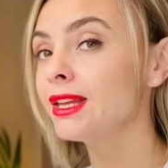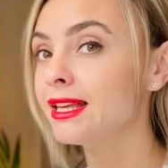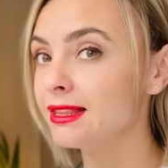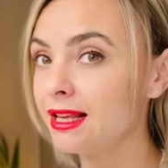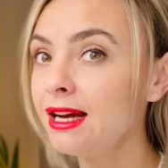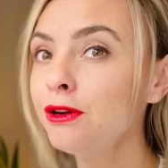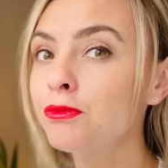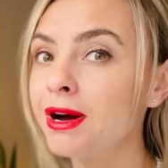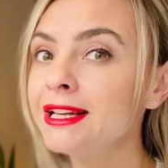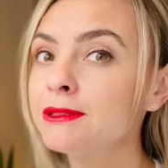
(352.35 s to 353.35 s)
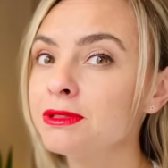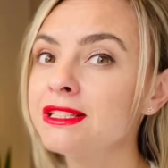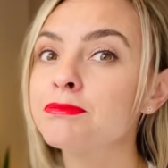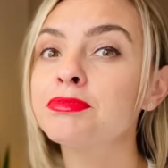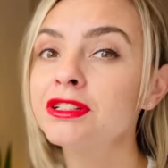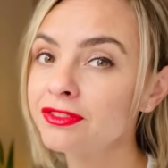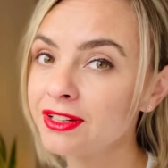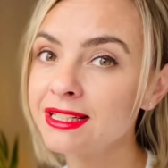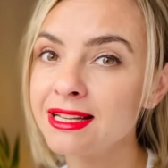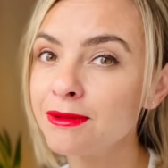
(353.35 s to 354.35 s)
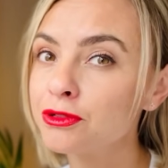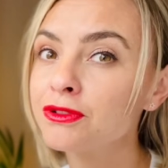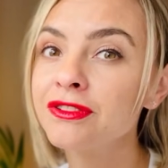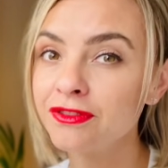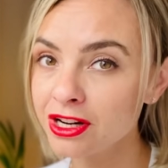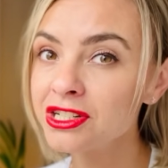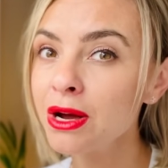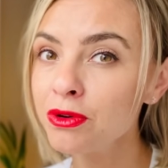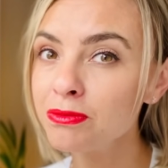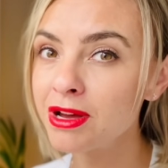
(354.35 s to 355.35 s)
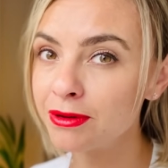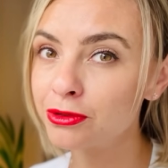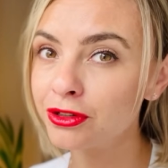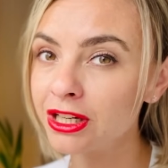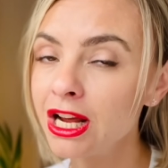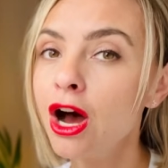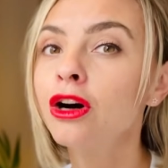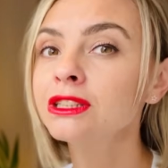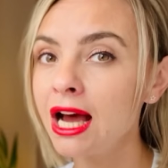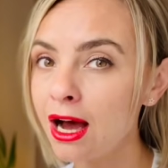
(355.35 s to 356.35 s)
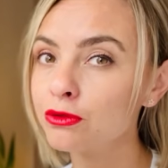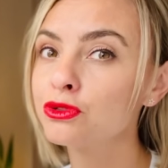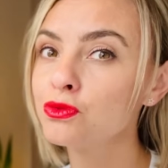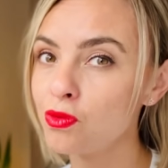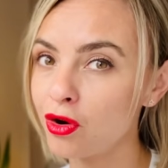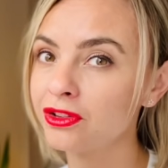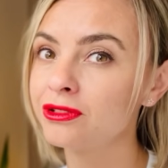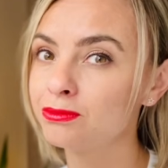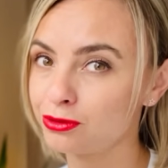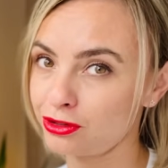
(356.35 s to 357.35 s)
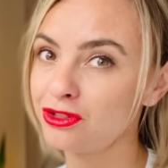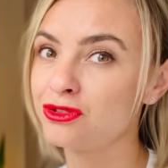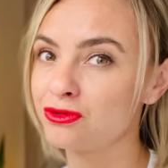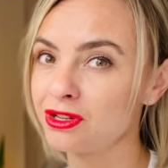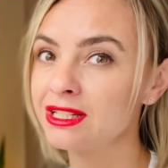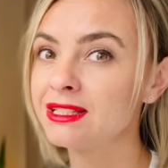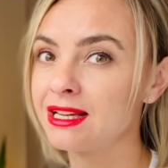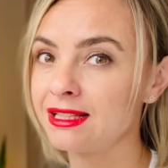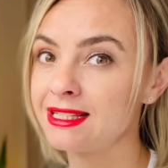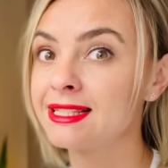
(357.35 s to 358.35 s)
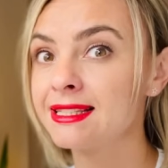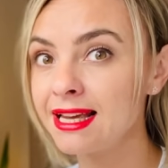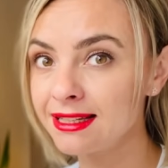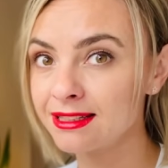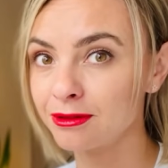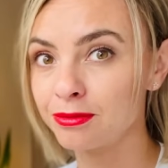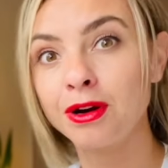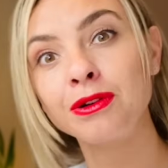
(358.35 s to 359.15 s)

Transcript: And now might be the perfect time to refresh our memory on how to walk the board during daily stand-up,